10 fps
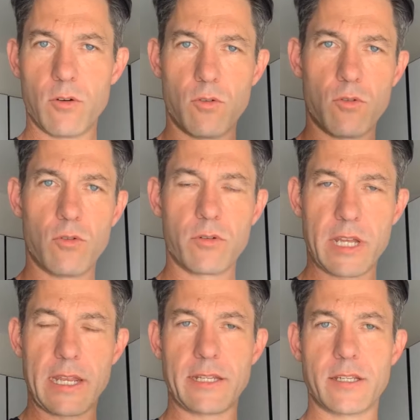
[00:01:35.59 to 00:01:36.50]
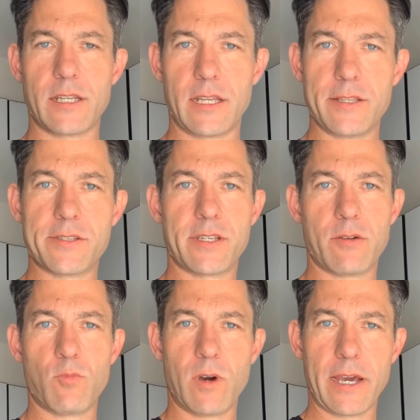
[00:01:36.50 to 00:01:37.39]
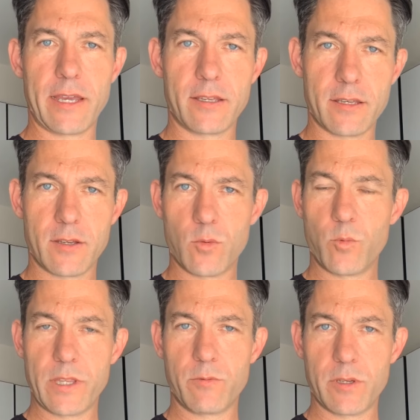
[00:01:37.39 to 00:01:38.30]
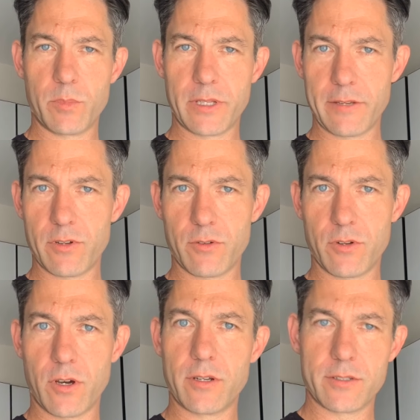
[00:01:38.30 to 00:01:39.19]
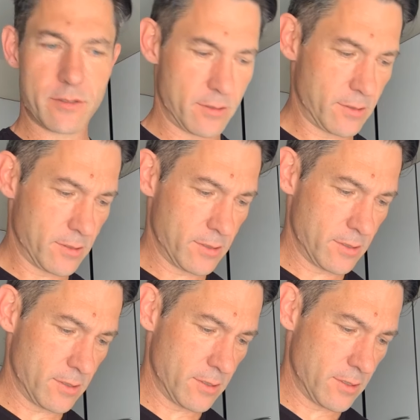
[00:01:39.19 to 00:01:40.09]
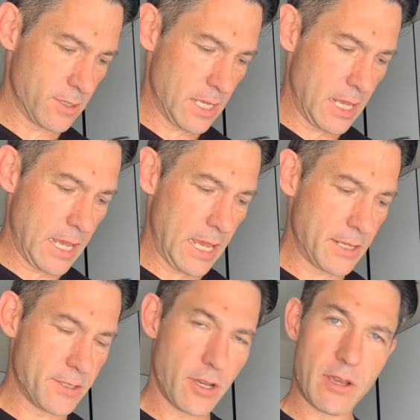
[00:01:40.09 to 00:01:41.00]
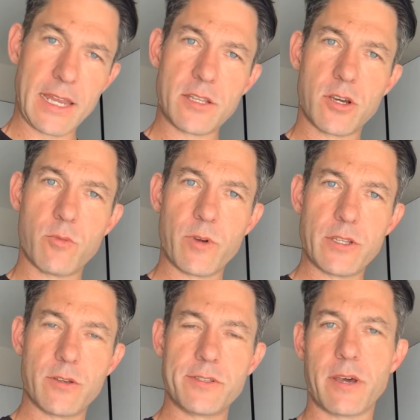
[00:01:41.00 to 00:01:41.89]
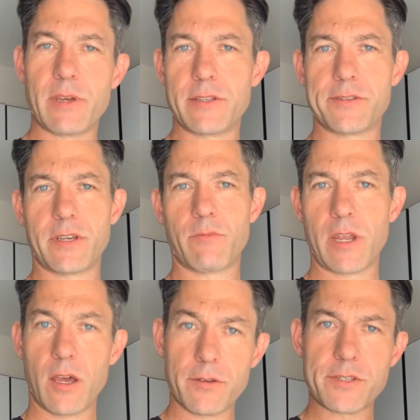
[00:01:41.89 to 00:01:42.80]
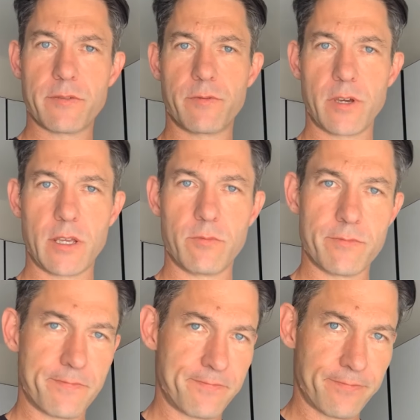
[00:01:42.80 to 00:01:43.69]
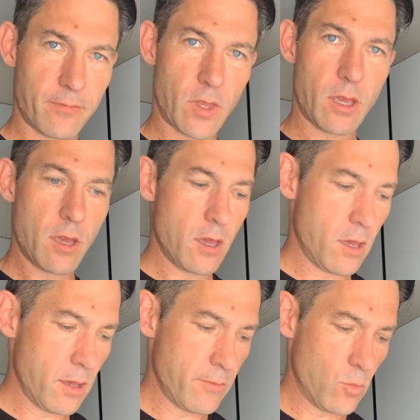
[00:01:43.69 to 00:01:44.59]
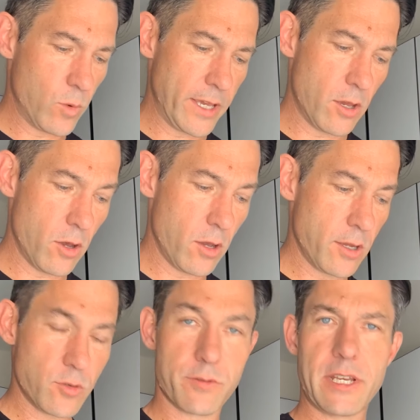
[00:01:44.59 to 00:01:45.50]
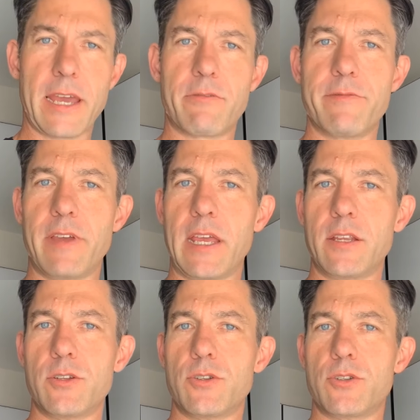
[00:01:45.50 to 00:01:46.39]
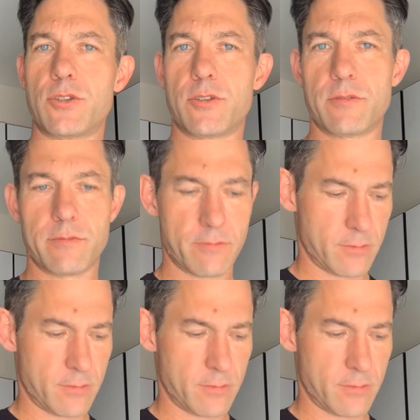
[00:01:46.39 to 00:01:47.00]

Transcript: are all connected in some way, whether we believe it or not. And so anytime we do something to someone else, if we hurt or take revenge